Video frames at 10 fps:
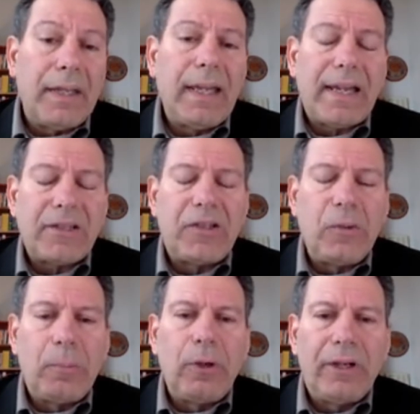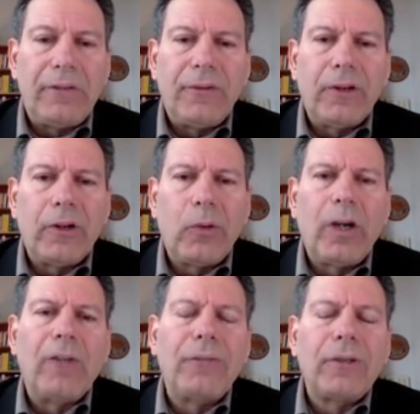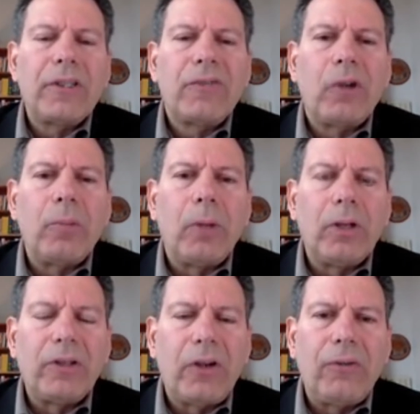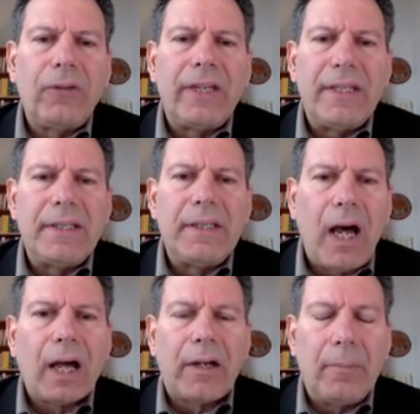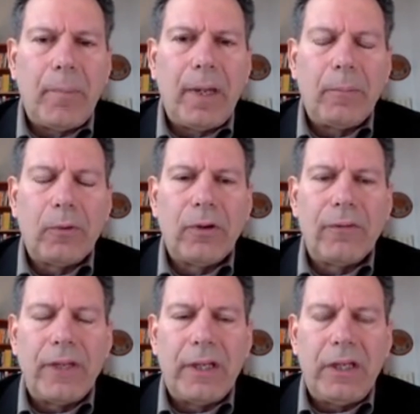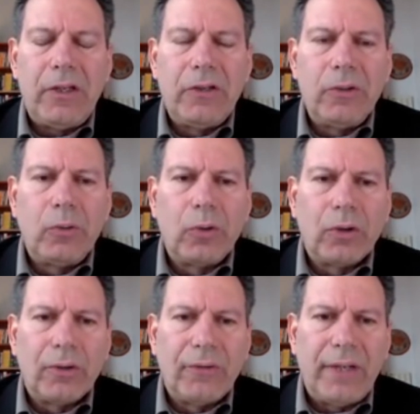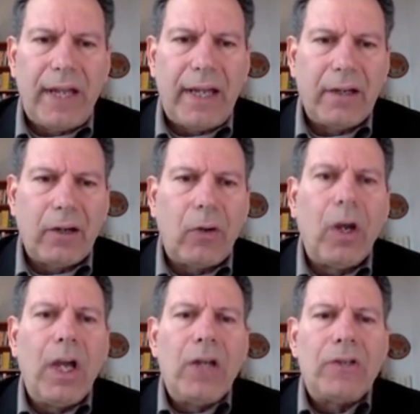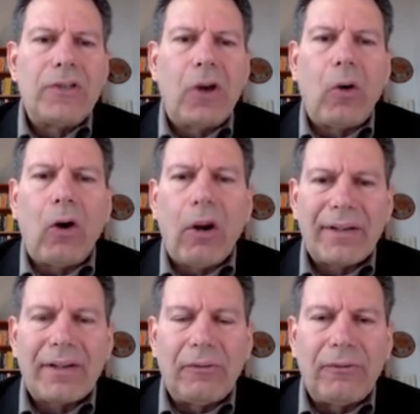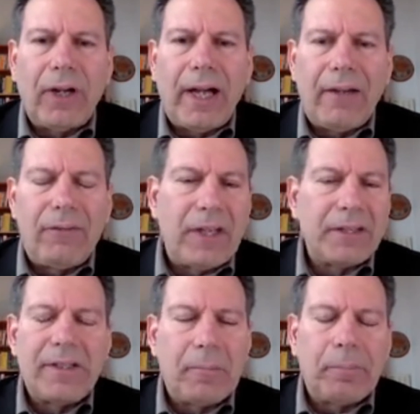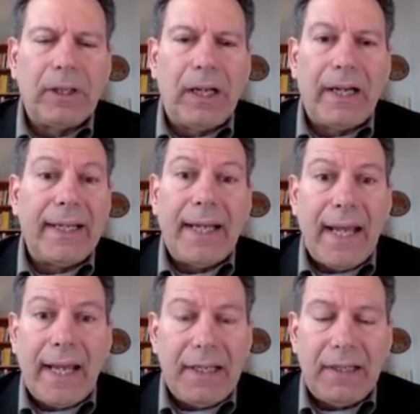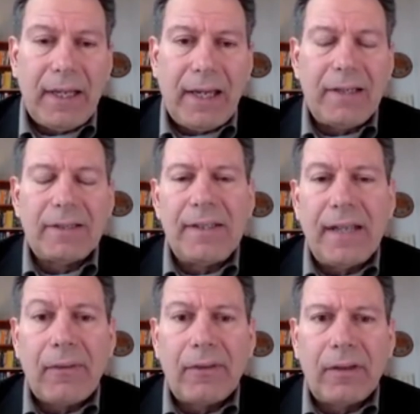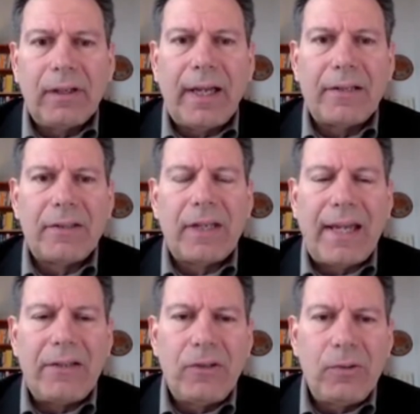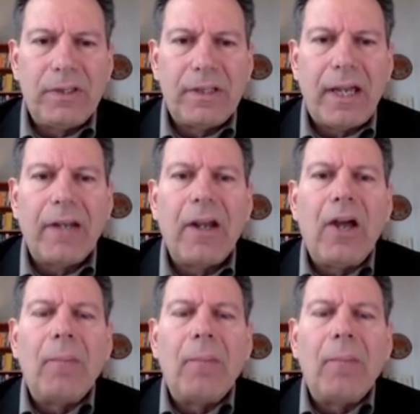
Yes, you put it very well. First of all, Moldova is not a member of the EU or of NATO, so Article 5 doesn't apply in any case. Nevertheless, as you said,